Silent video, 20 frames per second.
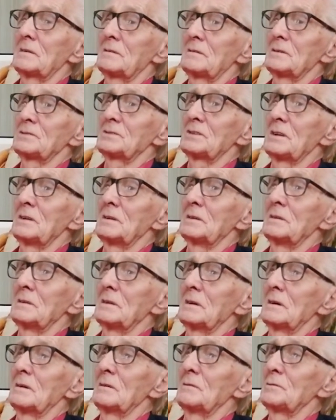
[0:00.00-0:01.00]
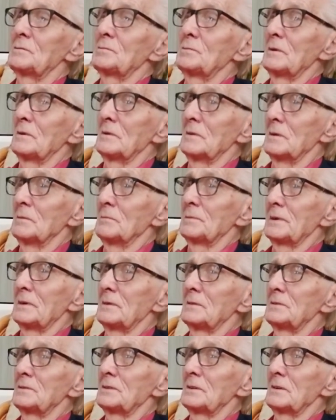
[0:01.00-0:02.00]
Christine, I was working at
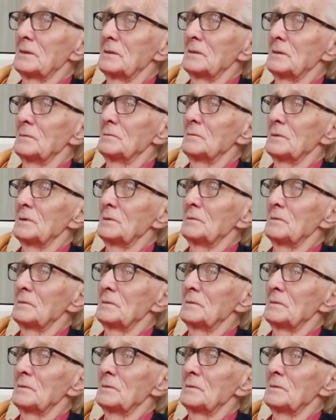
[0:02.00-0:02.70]
Birdseye, and we